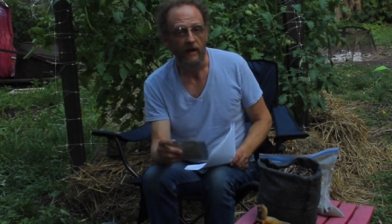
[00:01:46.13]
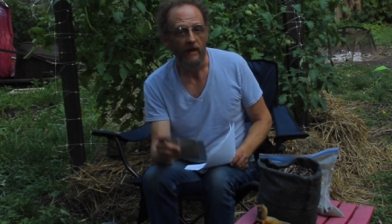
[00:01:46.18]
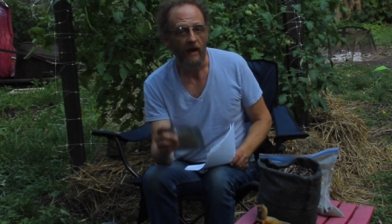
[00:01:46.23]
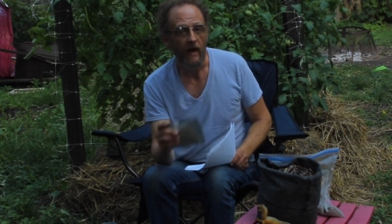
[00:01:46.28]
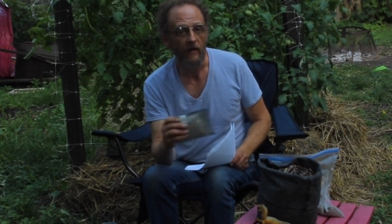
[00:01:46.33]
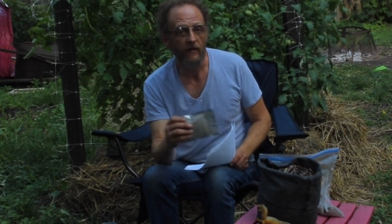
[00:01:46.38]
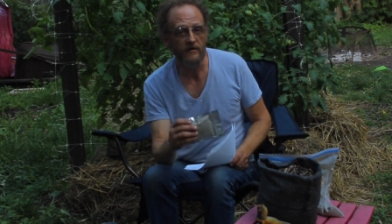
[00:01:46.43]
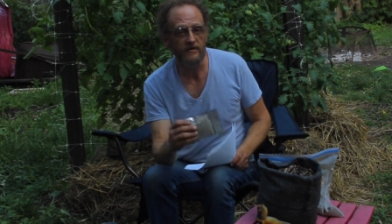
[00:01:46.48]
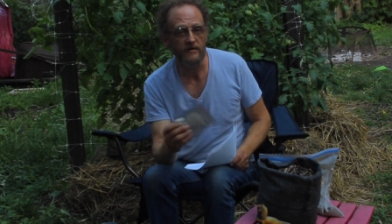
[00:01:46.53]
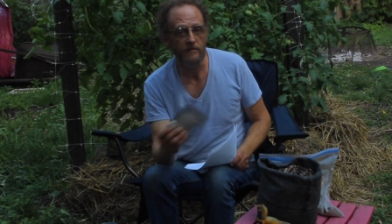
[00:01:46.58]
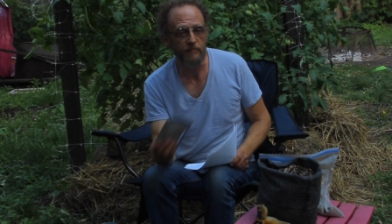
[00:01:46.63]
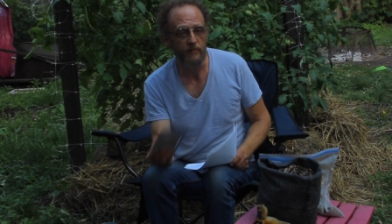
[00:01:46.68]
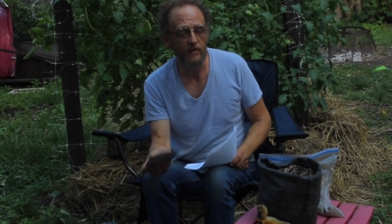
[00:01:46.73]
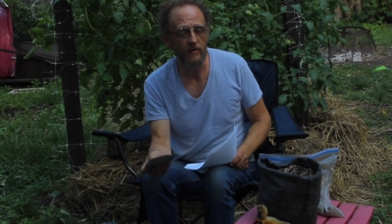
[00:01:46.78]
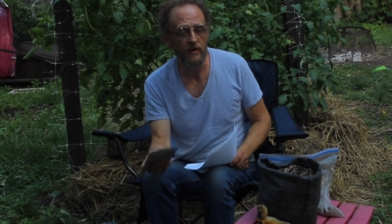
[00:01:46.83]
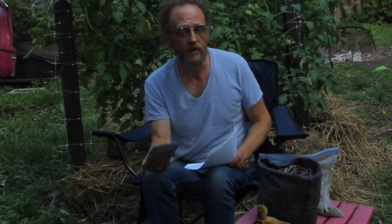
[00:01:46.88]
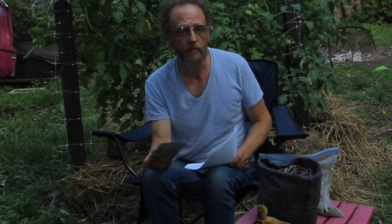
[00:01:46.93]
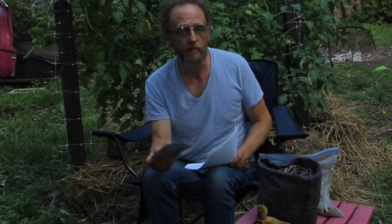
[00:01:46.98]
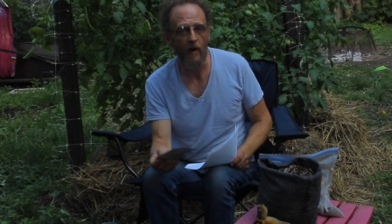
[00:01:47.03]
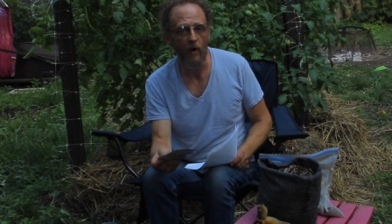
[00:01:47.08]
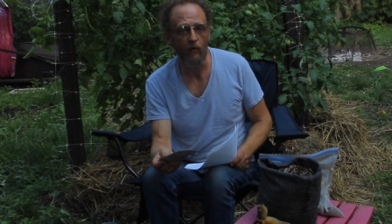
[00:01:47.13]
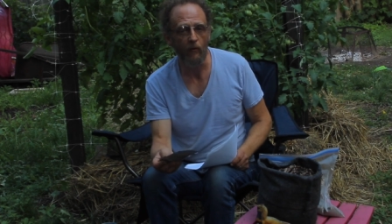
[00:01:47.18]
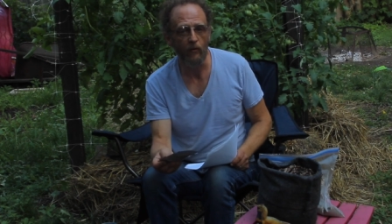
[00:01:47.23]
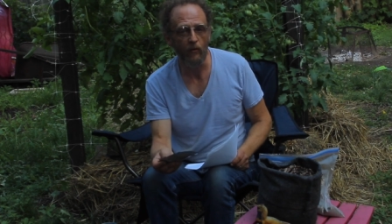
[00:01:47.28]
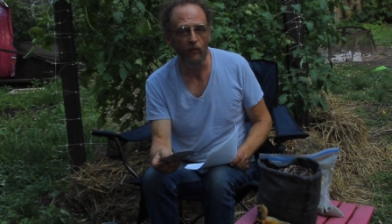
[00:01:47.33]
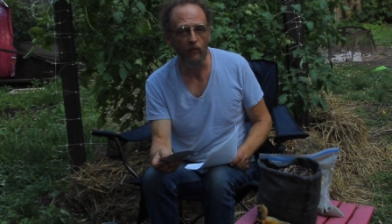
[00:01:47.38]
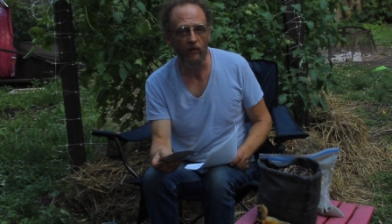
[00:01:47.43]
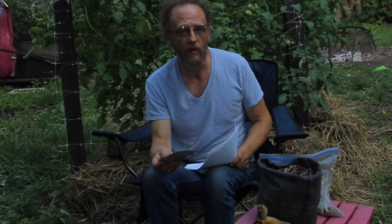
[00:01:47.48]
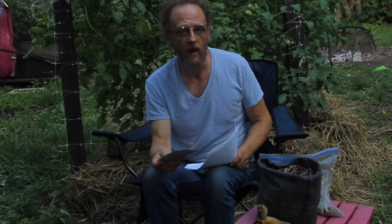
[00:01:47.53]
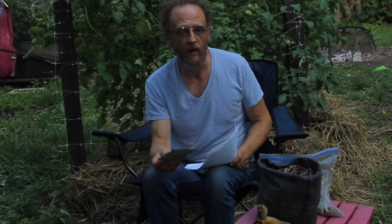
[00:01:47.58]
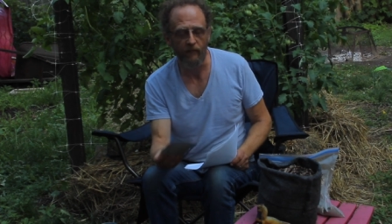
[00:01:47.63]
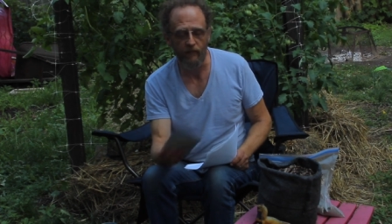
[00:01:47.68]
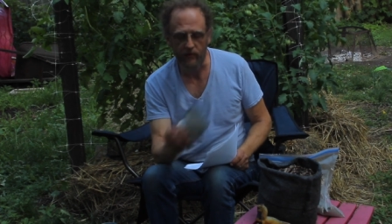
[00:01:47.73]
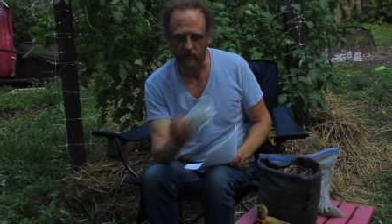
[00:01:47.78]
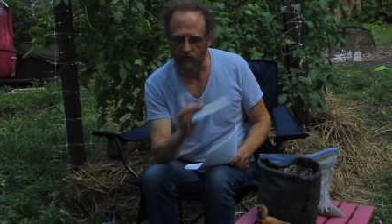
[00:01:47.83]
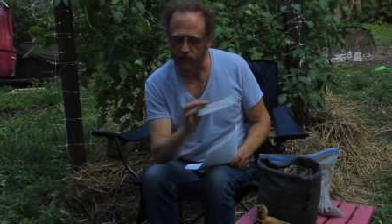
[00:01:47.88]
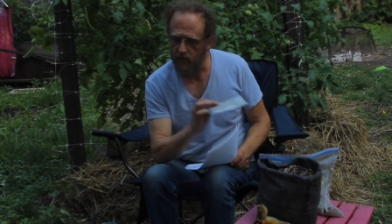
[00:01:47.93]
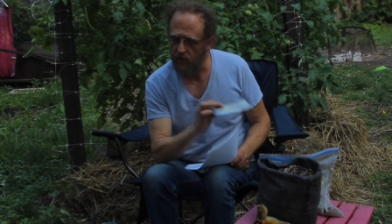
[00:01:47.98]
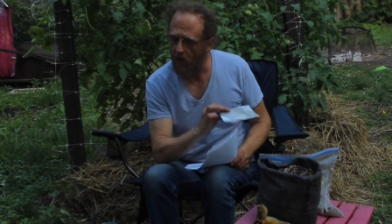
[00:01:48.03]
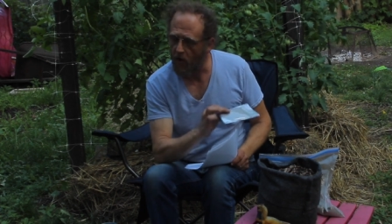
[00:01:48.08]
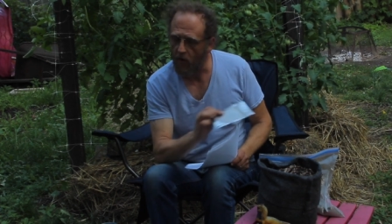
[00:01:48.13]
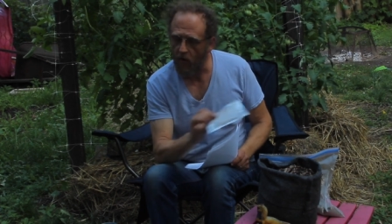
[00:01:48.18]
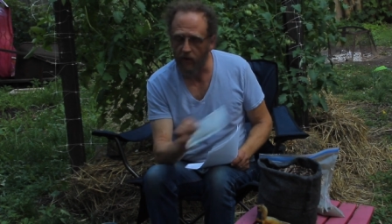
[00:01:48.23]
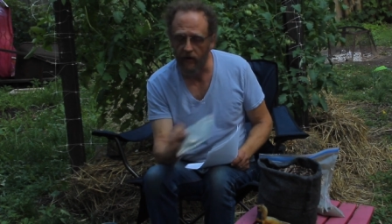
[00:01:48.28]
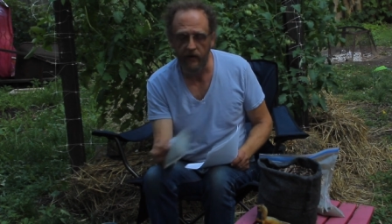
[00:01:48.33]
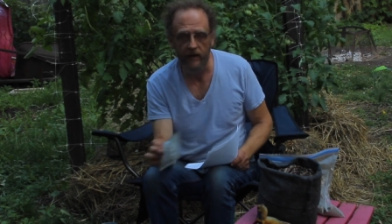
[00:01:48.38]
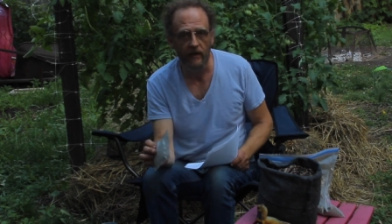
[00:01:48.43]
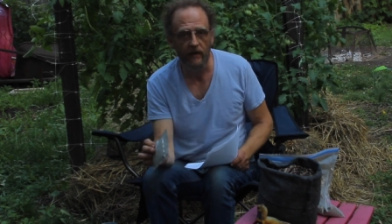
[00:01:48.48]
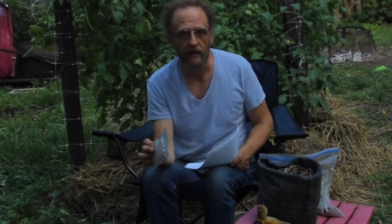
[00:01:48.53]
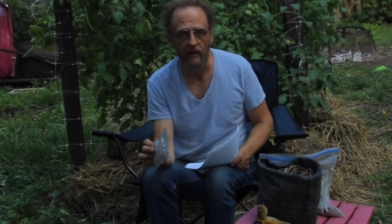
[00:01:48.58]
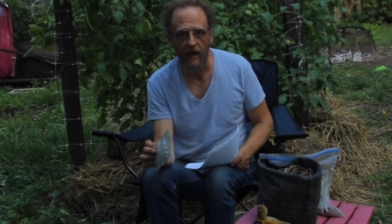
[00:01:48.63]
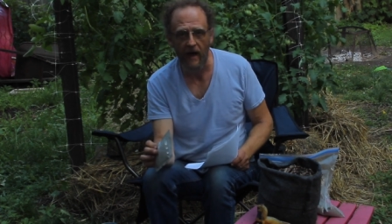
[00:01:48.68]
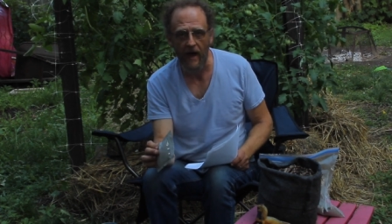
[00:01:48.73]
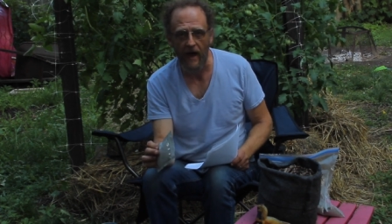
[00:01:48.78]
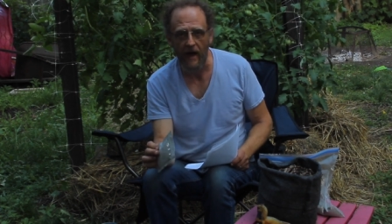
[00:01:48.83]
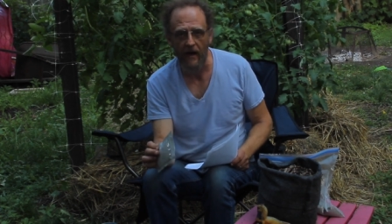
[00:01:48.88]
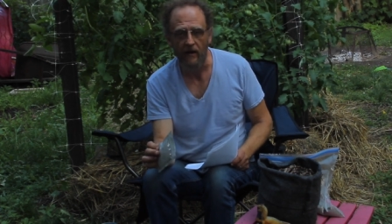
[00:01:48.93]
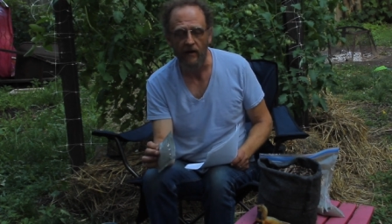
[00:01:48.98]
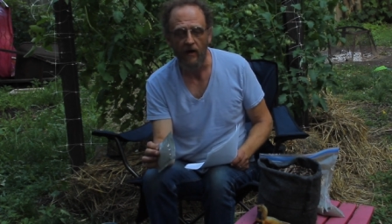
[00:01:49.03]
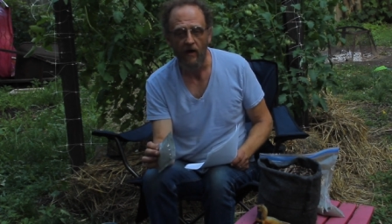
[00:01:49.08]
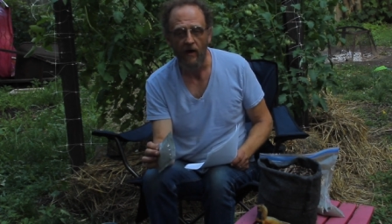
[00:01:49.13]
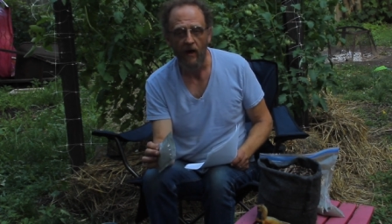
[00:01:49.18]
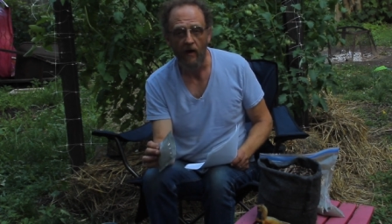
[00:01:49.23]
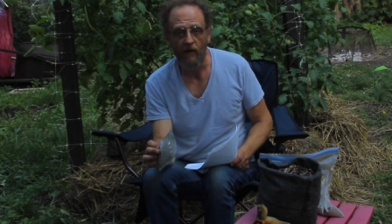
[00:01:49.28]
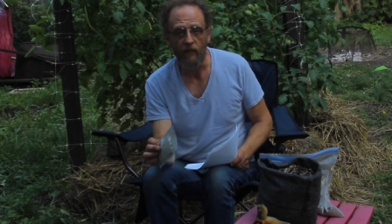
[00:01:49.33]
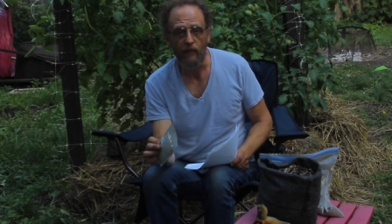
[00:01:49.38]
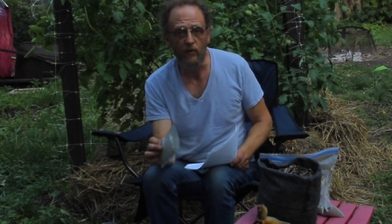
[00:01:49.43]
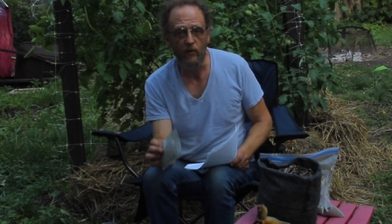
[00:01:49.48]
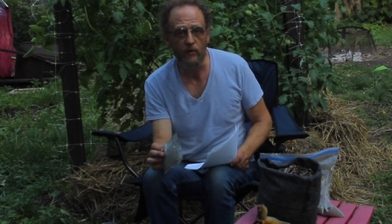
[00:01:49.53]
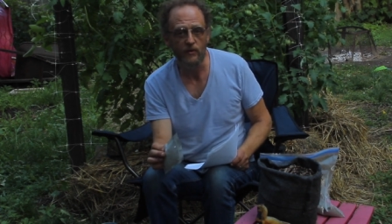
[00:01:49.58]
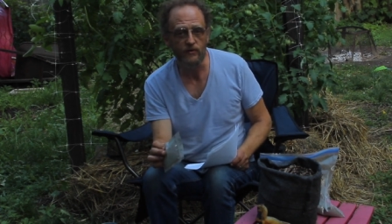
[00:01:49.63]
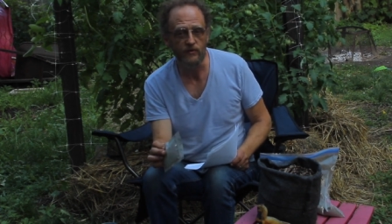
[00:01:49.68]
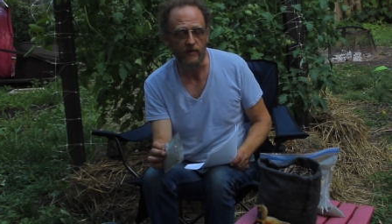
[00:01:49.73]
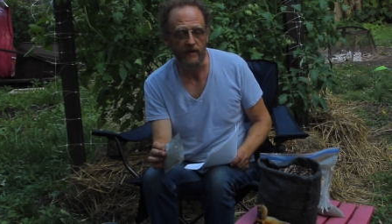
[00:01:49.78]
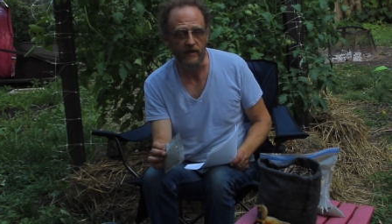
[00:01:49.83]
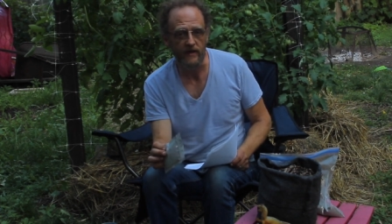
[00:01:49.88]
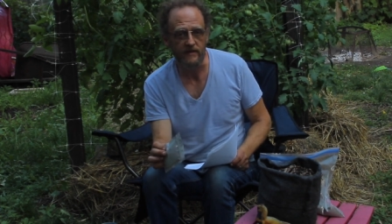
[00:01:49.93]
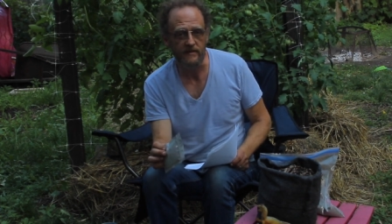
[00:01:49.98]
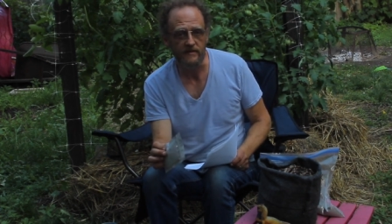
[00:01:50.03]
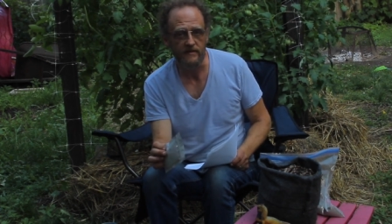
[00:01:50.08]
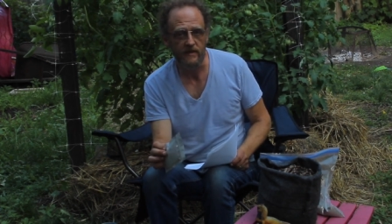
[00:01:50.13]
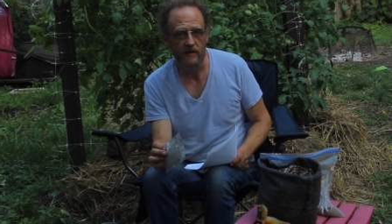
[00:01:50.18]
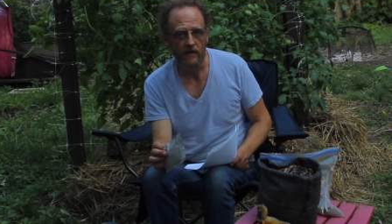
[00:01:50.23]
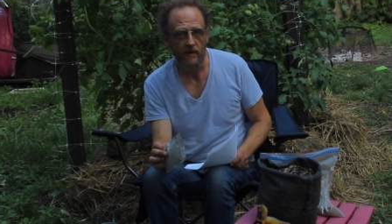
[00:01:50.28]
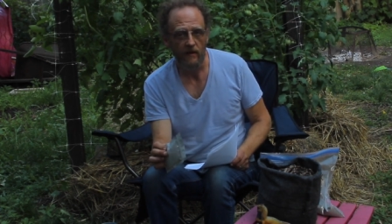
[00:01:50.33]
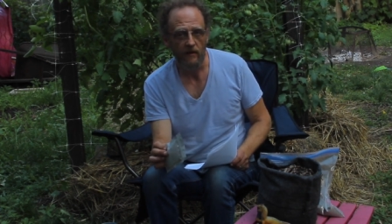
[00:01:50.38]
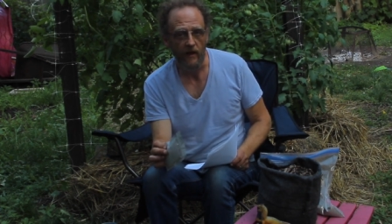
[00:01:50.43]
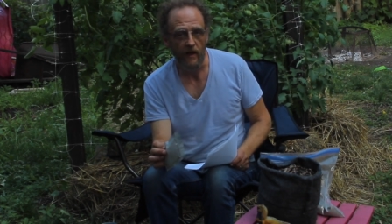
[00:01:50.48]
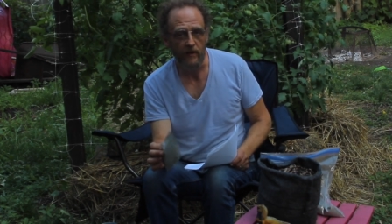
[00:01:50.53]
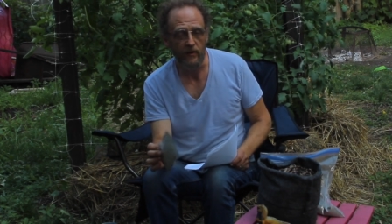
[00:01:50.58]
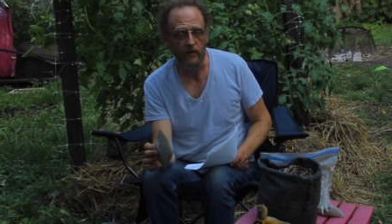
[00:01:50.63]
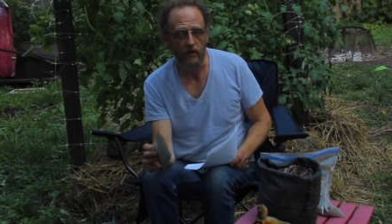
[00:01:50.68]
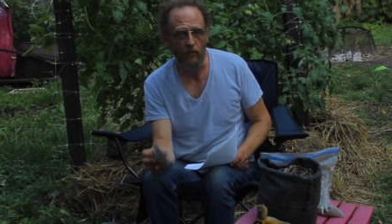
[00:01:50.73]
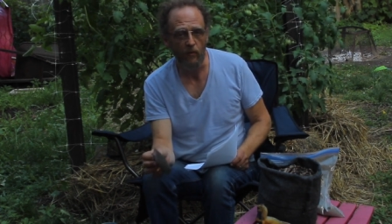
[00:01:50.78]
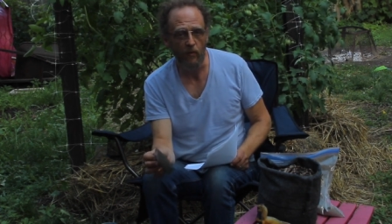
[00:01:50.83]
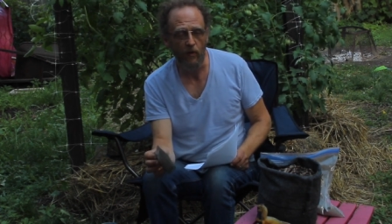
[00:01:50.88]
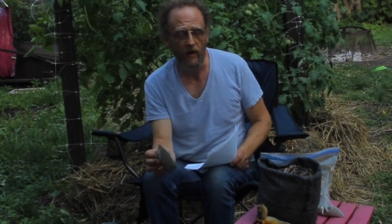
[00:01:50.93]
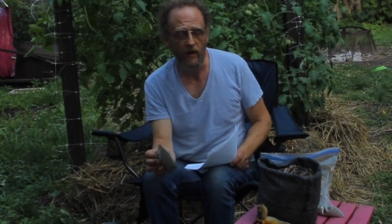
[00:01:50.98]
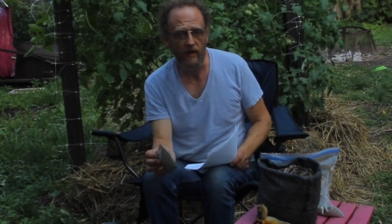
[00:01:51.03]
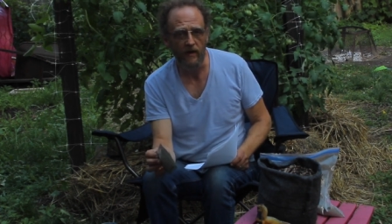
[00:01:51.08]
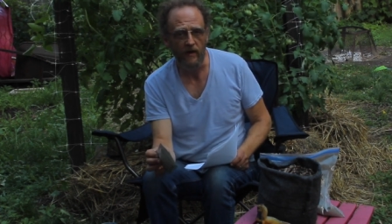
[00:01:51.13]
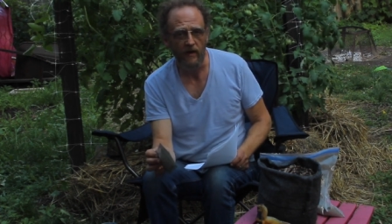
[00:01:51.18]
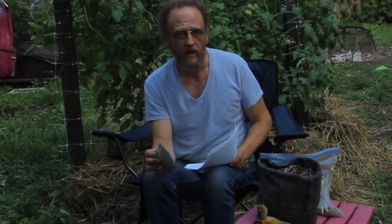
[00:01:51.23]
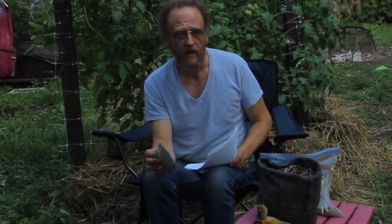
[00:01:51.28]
Now here's the beauty about Root Love. You don't need a lot of nutrients like you would